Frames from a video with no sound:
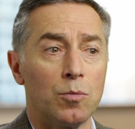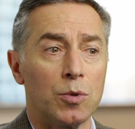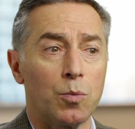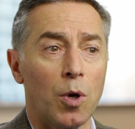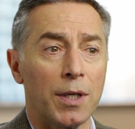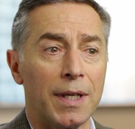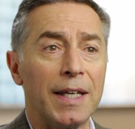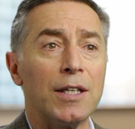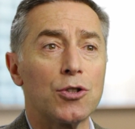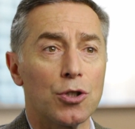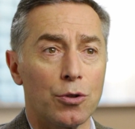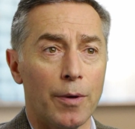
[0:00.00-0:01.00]
would want to
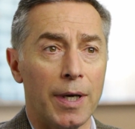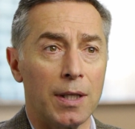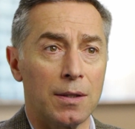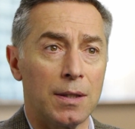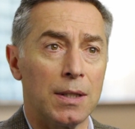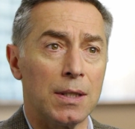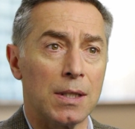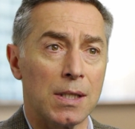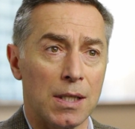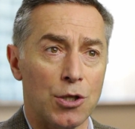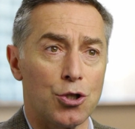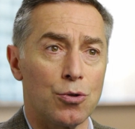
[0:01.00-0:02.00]
integrate
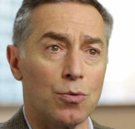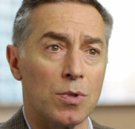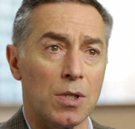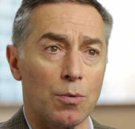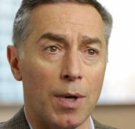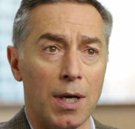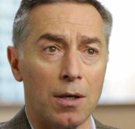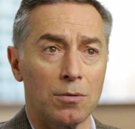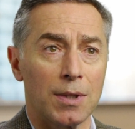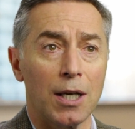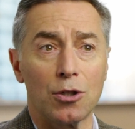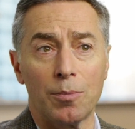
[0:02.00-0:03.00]
these issues
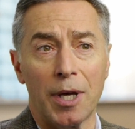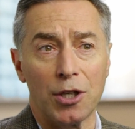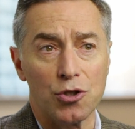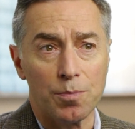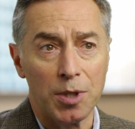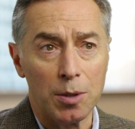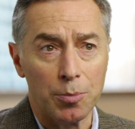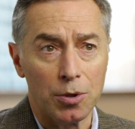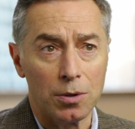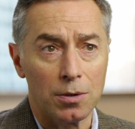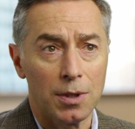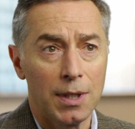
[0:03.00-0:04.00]
around how do you manage
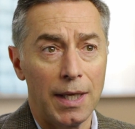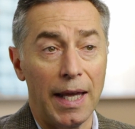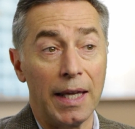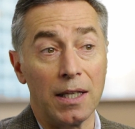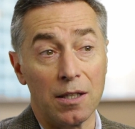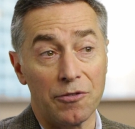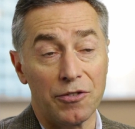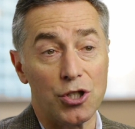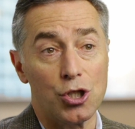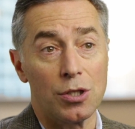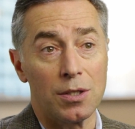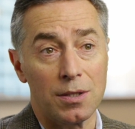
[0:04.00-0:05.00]
people in an
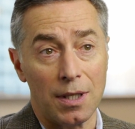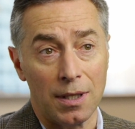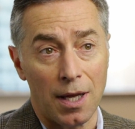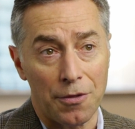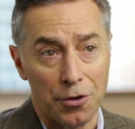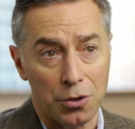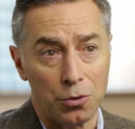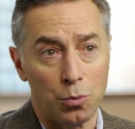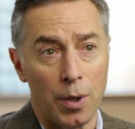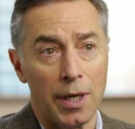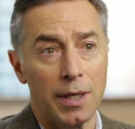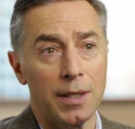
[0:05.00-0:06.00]
efficient and ethical
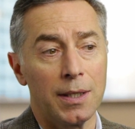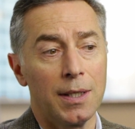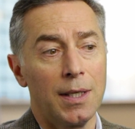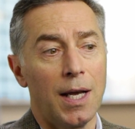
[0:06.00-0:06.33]
way,